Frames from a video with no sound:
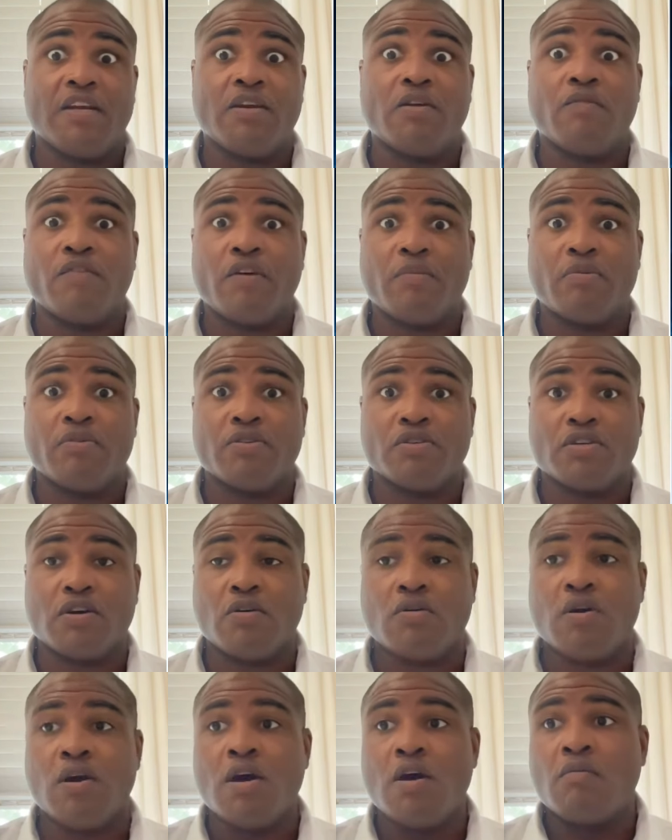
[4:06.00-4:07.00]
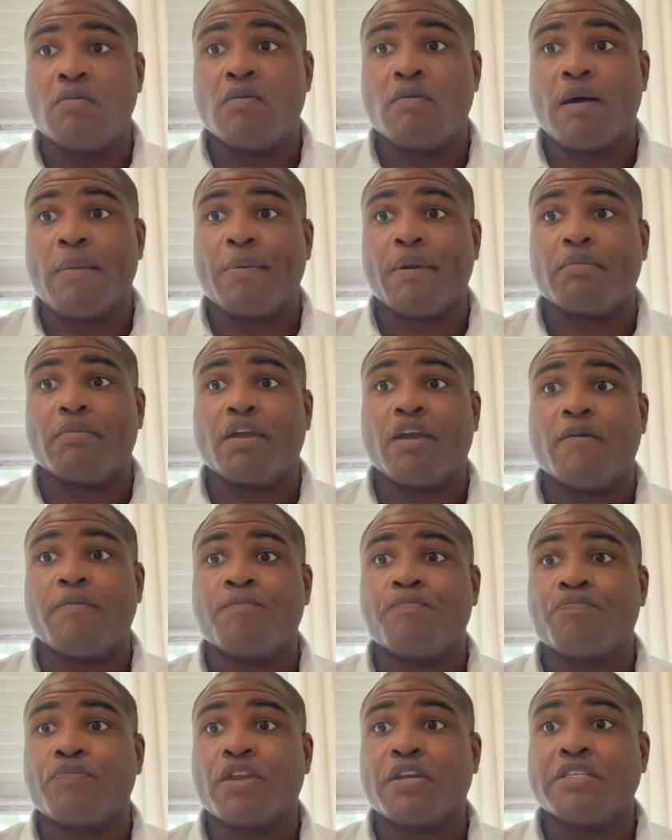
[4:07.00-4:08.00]
late November. So we'll wrap it up
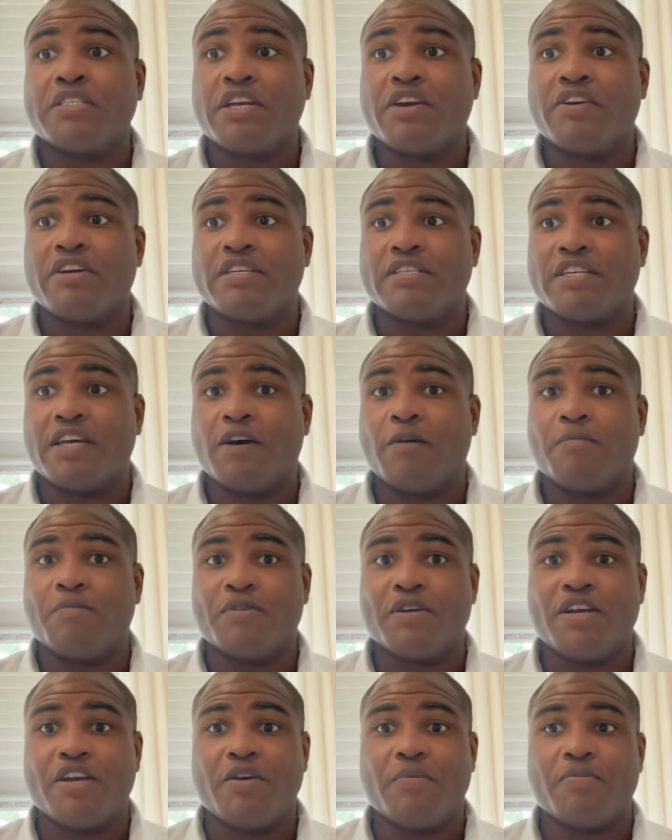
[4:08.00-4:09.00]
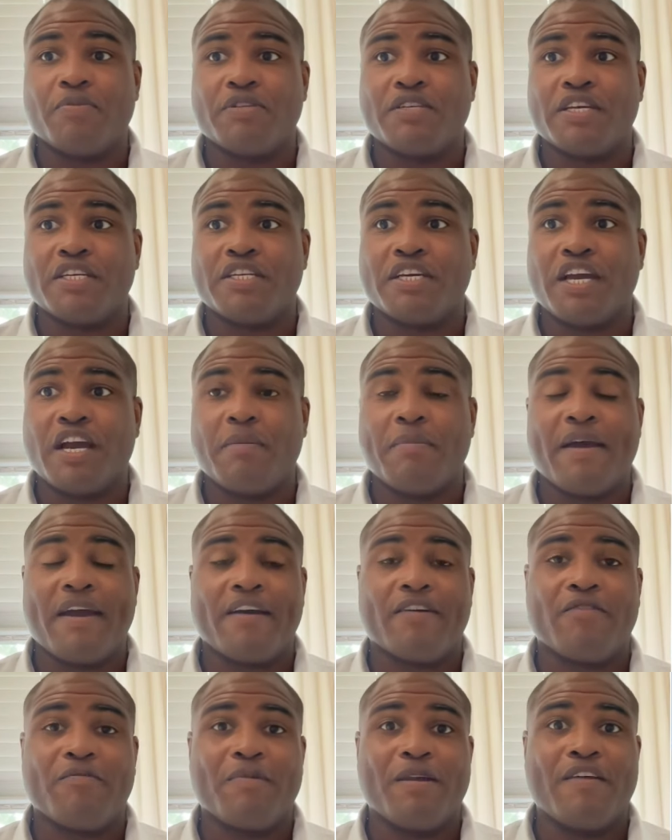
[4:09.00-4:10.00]
there. Darius Dale here presenting our
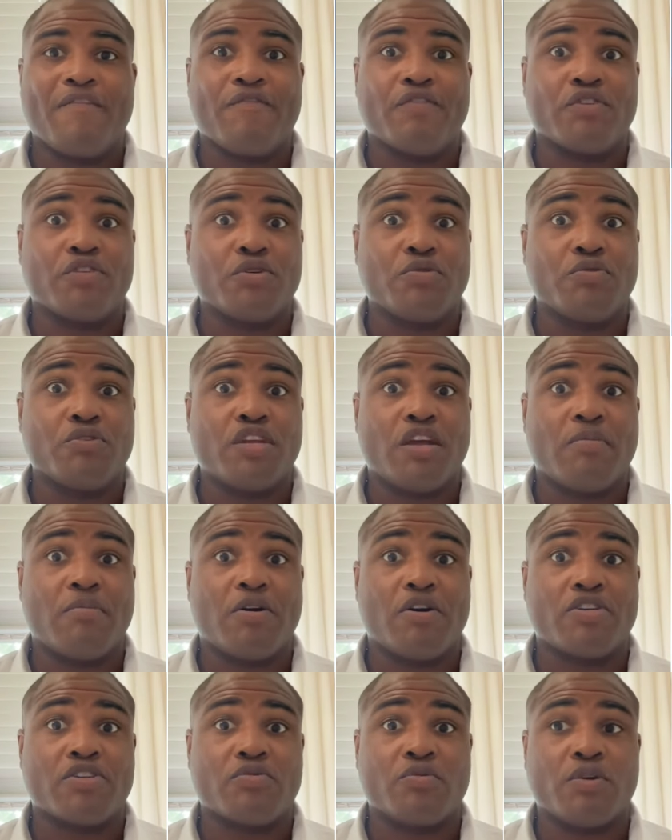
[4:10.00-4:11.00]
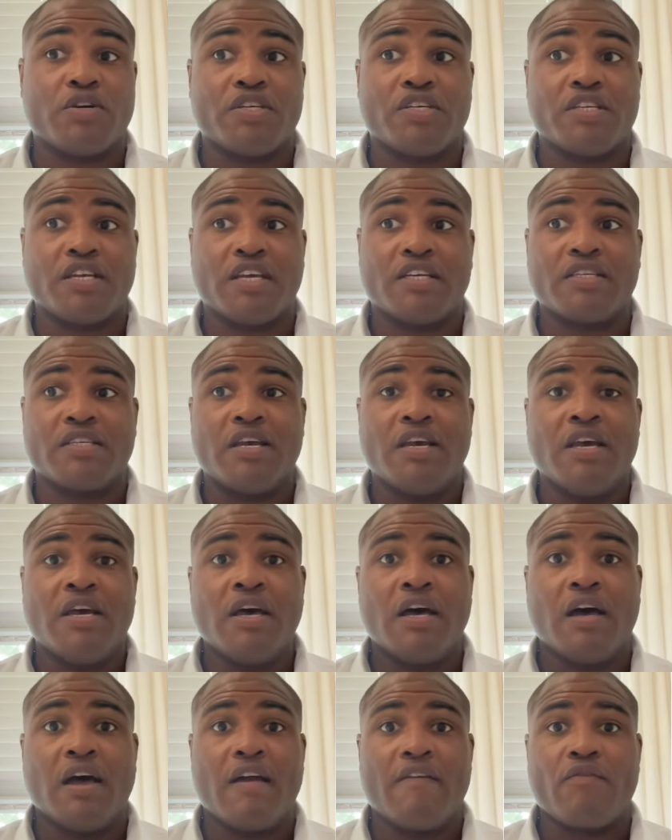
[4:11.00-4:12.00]
macro minute for Tuesday, March 26th.
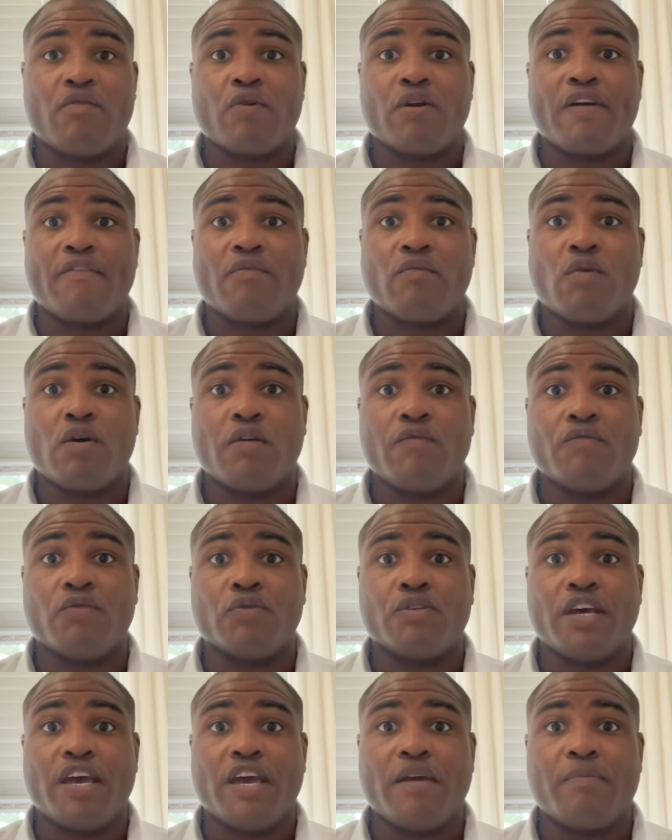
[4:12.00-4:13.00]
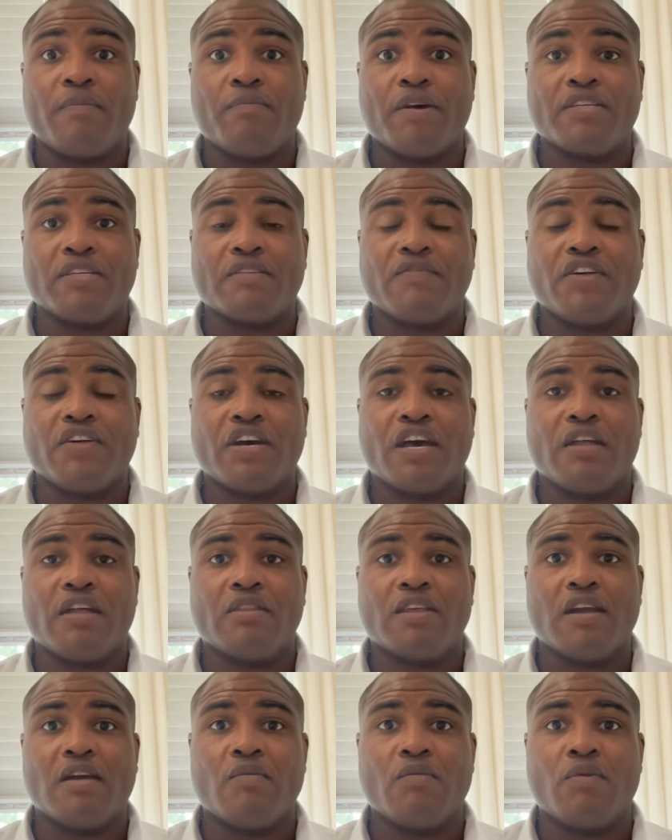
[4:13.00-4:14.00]
Everyone have a wonderful day. Best of luck
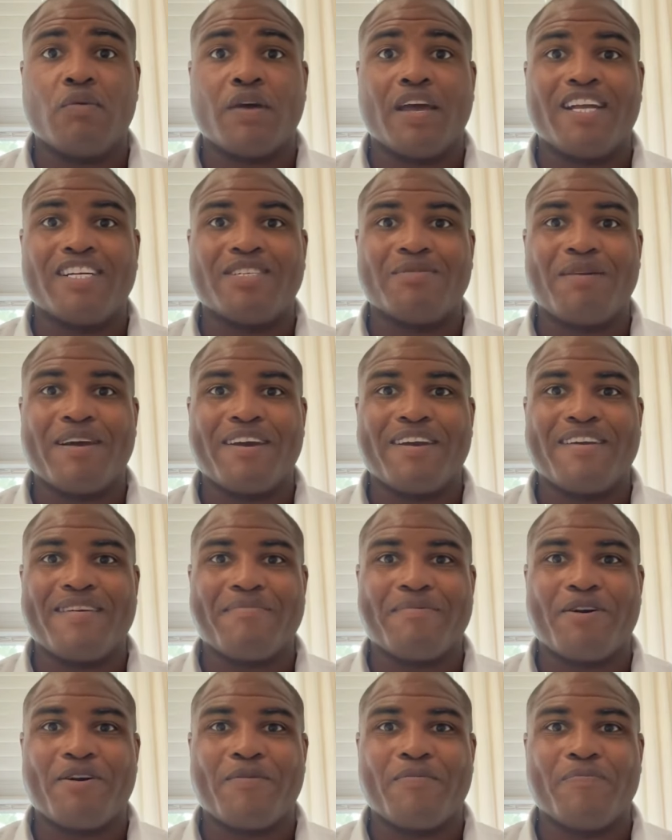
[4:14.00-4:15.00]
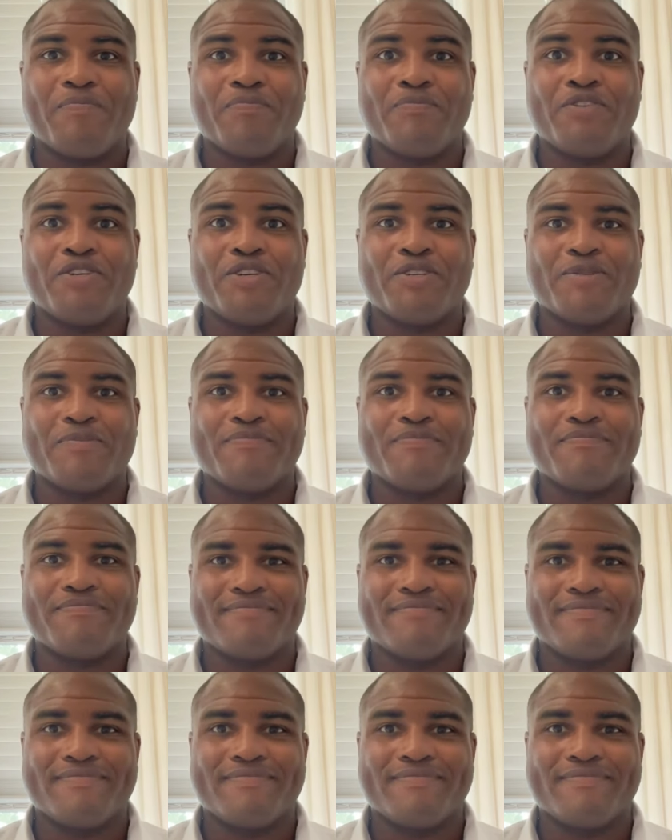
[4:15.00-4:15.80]
out there. We'll catch you back here tomorrow. Cheers.